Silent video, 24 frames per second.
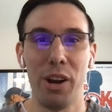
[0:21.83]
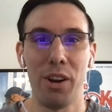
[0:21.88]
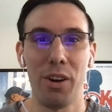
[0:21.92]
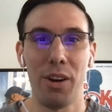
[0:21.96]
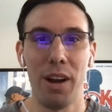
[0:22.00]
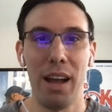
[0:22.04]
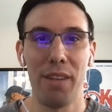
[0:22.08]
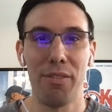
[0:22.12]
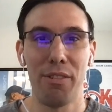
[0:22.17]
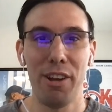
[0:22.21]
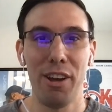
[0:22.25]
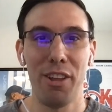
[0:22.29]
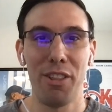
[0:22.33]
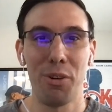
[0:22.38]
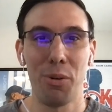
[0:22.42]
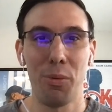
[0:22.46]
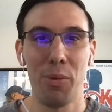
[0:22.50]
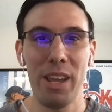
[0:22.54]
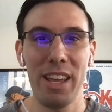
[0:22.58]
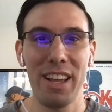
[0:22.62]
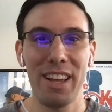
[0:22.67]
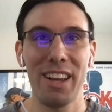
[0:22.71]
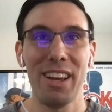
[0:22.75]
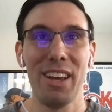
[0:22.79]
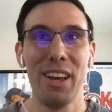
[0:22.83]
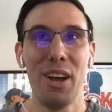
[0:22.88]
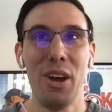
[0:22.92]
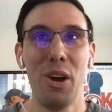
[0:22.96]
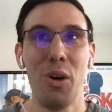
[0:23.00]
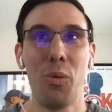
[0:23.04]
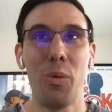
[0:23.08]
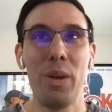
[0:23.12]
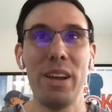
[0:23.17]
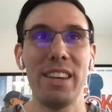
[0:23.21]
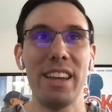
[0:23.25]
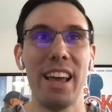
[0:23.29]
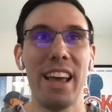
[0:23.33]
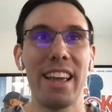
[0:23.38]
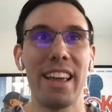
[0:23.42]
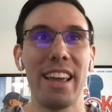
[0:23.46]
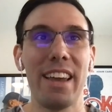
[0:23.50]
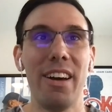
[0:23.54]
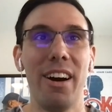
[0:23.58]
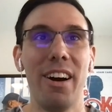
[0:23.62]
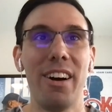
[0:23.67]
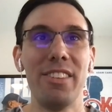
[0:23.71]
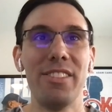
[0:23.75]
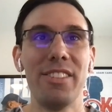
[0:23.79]
where every other week we
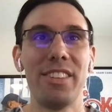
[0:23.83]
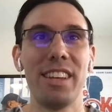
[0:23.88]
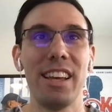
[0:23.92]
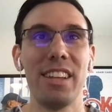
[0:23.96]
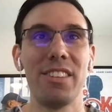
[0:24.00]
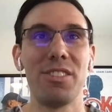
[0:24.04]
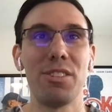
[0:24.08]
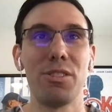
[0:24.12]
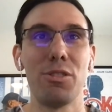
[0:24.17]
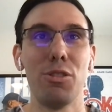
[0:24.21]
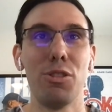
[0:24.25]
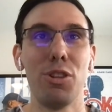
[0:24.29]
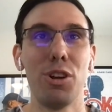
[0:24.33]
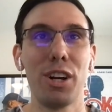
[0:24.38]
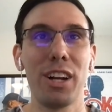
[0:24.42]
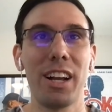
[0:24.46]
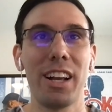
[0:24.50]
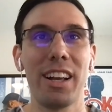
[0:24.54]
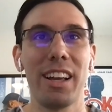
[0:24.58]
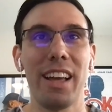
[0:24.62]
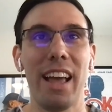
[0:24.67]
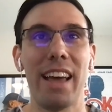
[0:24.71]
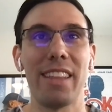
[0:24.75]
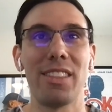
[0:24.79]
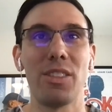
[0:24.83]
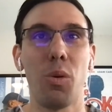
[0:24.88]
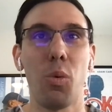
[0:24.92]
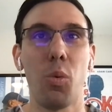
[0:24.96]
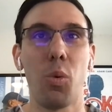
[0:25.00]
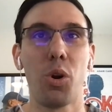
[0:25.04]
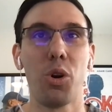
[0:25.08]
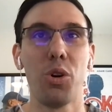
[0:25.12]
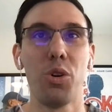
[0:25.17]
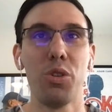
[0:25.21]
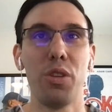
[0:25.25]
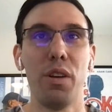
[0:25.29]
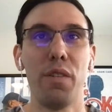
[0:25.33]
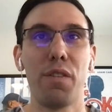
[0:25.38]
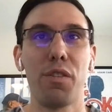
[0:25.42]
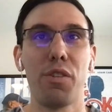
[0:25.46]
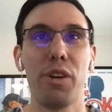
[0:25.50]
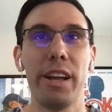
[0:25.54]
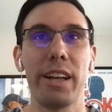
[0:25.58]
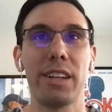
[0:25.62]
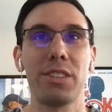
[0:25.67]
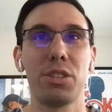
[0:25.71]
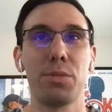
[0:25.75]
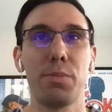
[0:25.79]
take an uncensored look at the world of
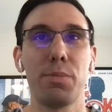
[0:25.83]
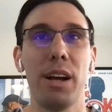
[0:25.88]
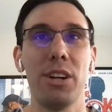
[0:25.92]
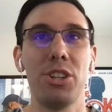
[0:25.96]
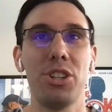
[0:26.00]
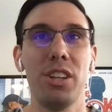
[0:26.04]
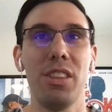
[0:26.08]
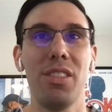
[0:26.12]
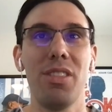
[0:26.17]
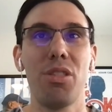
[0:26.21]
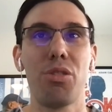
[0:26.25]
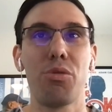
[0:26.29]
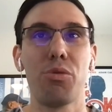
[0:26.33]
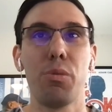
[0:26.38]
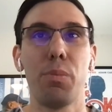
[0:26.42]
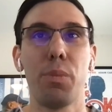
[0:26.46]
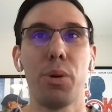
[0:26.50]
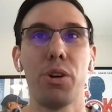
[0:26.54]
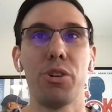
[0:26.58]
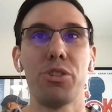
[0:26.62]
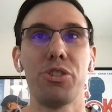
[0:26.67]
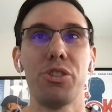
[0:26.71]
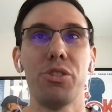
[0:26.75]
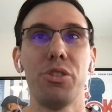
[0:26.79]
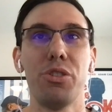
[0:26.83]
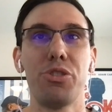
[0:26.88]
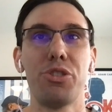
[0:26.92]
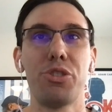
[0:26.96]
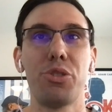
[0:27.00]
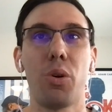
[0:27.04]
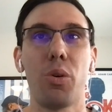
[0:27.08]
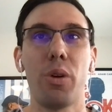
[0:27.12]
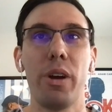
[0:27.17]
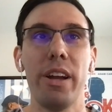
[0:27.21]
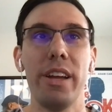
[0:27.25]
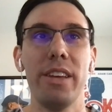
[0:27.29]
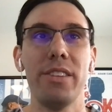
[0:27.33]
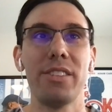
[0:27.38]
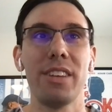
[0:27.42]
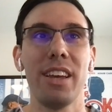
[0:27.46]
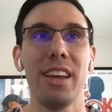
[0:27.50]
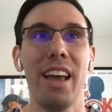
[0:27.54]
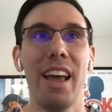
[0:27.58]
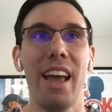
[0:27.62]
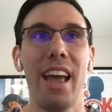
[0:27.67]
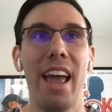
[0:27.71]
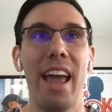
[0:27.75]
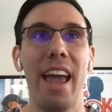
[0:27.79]
free expression through personal stories
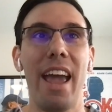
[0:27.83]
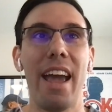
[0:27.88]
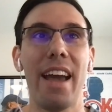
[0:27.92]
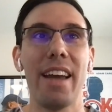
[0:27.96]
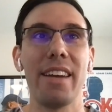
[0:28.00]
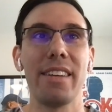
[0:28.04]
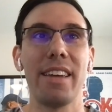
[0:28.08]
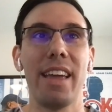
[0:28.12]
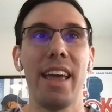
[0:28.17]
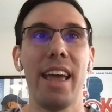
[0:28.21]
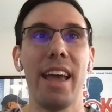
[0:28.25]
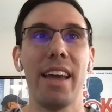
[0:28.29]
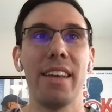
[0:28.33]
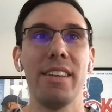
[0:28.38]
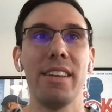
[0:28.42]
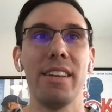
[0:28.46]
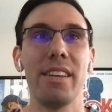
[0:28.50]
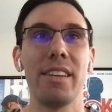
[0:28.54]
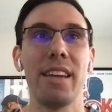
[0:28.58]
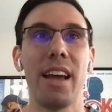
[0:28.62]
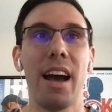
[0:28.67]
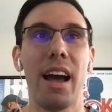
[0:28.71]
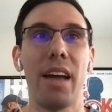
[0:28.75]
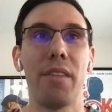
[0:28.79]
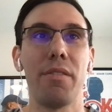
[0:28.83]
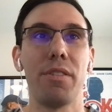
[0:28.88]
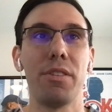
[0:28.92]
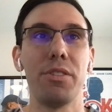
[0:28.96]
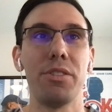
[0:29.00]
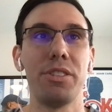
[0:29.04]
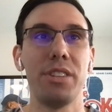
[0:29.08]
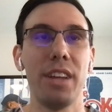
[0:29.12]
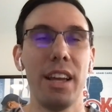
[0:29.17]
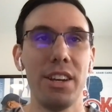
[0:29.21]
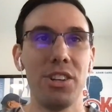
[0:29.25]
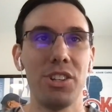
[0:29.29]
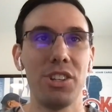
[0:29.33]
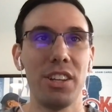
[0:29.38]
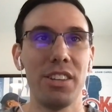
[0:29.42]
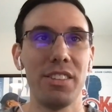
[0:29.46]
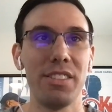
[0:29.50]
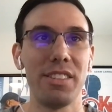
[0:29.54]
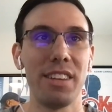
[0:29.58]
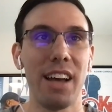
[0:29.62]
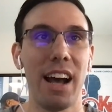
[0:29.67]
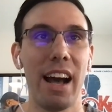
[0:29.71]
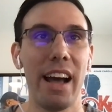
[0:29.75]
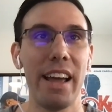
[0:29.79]
and candid
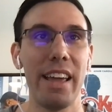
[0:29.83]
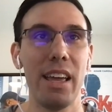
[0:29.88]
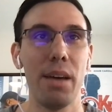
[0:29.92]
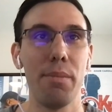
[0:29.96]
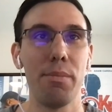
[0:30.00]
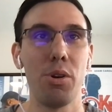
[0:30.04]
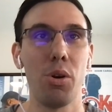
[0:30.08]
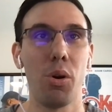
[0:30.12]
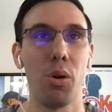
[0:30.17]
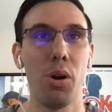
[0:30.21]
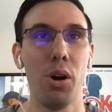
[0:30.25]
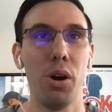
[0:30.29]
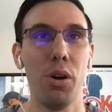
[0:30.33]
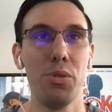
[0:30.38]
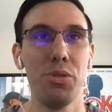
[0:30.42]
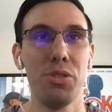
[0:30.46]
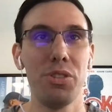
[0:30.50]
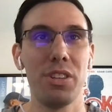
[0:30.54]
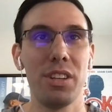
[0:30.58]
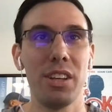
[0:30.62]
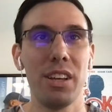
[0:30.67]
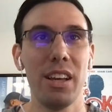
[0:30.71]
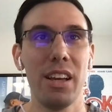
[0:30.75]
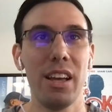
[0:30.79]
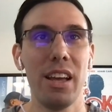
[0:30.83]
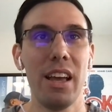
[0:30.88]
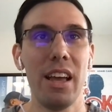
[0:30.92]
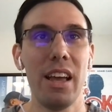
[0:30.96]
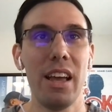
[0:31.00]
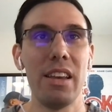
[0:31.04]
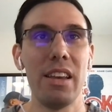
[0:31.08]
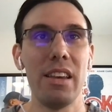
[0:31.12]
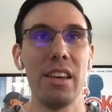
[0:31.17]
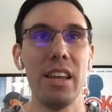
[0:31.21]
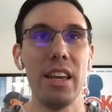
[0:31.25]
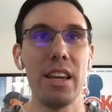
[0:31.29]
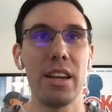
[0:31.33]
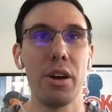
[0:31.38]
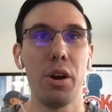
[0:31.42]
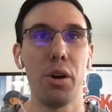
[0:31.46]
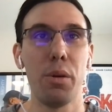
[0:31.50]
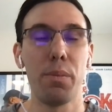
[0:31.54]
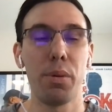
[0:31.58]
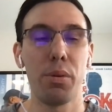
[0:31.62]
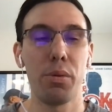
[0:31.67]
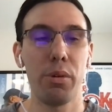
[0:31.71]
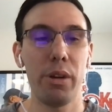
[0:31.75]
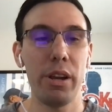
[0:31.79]
conversations. I am your host,
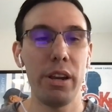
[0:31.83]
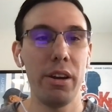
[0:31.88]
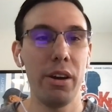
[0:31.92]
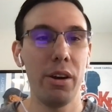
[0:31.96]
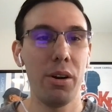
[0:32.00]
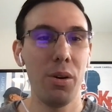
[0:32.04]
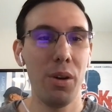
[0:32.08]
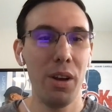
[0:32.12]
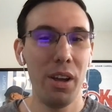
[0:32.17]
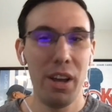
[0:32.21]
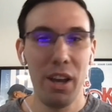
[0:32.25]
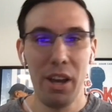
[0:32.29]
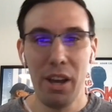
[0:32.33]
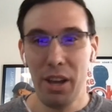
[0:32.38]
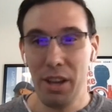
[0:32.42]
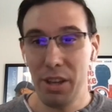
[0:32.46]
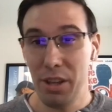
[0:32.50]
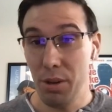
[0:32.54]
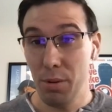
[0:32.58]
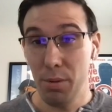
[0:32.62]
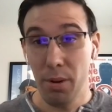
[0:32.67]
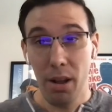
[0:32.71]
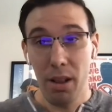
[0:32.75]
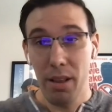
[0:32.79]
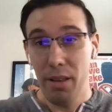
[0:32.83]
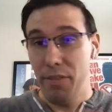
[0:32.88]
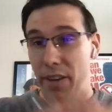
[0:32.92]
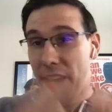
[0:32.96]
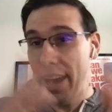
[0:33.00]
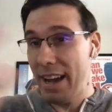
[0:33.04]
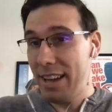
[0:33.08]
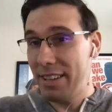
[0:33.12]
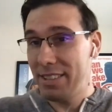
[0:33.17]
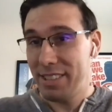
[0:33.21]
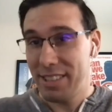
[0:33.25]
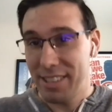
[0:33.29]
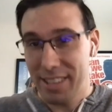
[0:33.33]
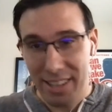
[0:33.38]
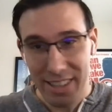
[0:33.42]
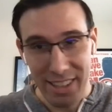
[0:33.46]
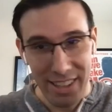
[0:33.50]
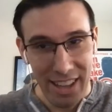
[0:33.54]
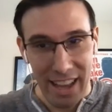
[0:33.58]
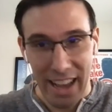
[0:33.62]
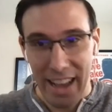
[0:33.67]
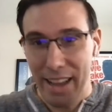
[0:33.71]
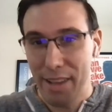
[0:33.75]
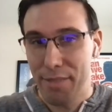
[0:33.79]
Nico Perino. You all have asked,
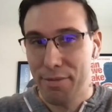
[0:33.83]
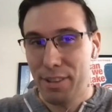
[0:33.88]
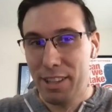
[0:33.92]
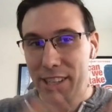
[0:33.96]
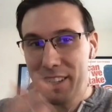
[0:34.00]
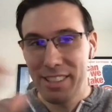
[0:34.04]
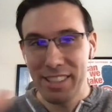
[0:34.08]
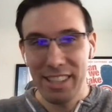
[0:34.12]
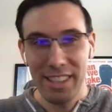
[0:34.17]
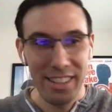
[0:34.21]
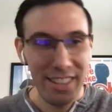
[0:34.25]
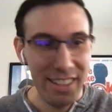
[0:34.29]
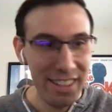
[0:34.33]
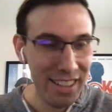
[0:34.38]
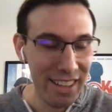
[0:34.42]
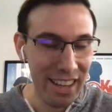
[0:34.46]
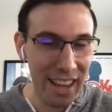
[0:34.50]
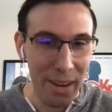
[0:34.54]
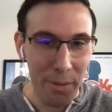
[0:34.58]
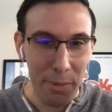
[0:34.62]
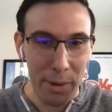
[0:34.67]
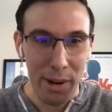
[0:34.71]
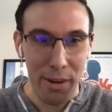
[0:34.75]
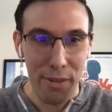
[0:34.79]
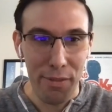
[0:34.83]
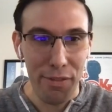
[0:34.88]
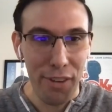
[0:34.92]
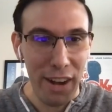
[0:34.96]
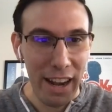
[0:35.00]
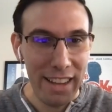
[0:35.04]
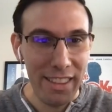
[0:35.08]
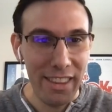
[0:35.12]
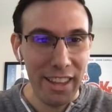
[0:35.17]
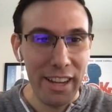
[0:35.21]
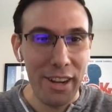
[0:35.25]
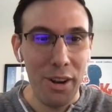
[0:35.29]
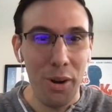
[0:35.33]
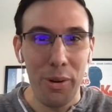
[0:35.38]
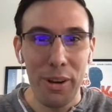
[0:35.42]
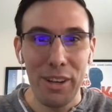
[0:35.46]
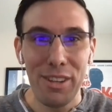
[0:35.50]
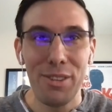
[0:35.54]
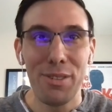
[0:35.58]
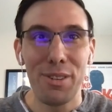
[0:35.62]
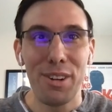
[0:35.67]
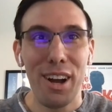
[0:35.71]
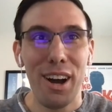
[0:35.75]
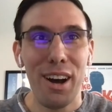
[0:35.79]
I have listened. We are finally
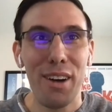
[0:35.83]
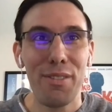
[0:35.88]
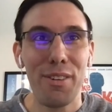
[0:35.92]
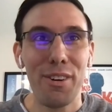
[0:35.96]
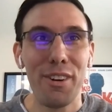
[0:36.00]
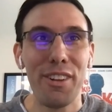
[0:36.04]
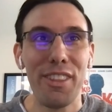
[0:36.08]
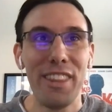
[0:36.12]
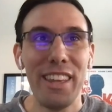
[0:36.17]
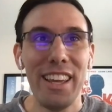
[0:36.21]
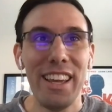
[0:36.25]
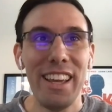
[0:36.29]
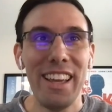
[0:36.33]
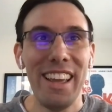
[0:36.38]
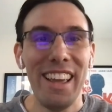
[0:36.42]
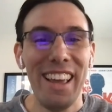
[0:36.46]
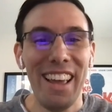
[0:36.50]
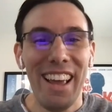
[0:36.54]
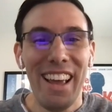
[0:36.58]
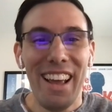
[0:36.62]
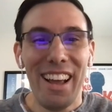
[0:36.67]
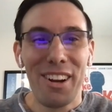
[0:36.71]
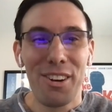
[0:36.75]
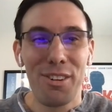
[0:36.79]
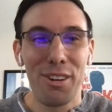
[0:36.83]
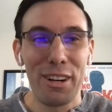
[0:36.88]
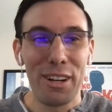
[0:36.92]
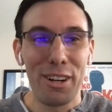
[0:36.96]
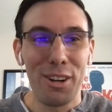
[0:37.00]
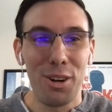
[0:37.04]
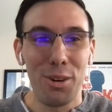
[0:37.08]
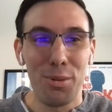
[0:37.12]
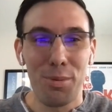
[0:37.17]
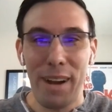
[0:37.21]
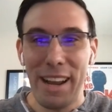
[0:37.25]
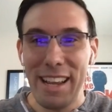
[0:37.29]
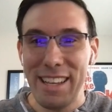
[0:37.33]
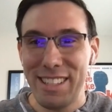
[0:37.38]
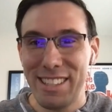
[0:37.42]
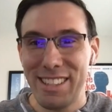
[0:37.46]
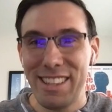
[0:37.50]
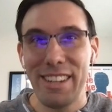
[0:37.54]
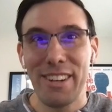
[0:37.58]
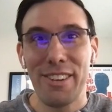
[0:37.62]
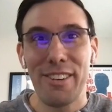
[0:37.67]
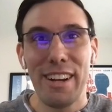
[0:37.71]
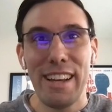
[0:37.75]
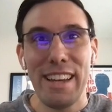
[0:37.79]
going to cover the critical race
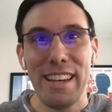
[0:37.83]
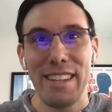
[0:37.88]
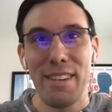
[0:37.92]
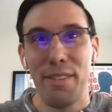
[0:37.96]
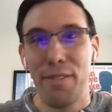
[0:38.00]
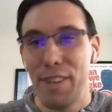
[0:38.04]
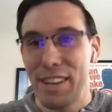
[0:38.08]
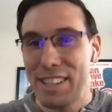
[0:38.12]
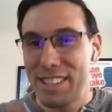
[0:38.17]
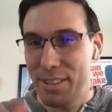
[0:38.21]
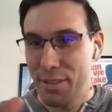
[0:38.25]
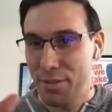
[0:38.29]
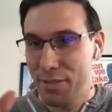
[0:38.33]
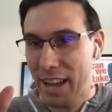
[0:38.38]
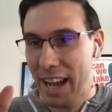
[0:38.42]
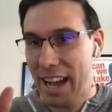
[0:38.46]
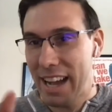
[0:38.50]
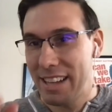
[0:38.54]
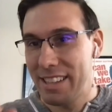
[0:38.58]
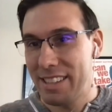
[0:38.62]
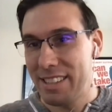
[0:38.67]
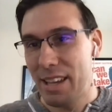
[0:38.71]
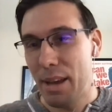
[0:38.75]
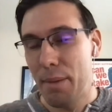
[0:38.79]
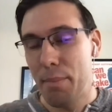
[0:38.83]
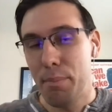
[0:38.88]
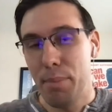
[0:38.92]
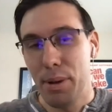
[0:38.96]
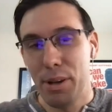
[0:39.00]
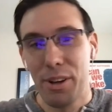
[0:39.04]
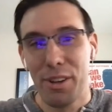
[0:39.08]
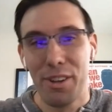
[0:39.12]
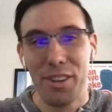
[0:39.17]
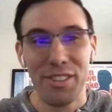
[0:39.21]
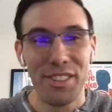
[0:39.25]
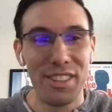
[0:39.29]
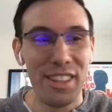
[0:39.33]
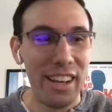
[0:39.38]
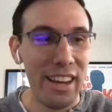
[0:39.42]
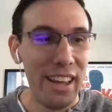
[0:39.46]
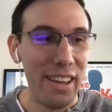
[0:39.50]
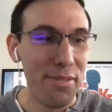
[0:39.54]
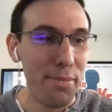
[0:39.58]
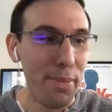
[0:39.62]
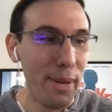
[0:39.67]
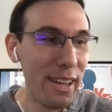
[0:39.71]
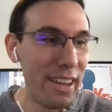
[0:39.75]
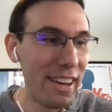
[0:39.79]
theory, divisive concept bills that
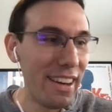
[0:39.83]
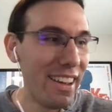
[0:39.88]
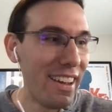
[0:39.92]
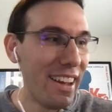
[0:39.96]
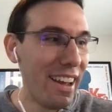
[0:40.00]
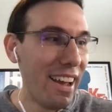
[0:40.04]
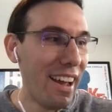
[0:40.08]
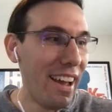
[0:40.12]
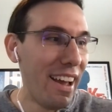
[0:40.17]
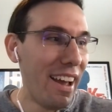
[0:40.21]
have been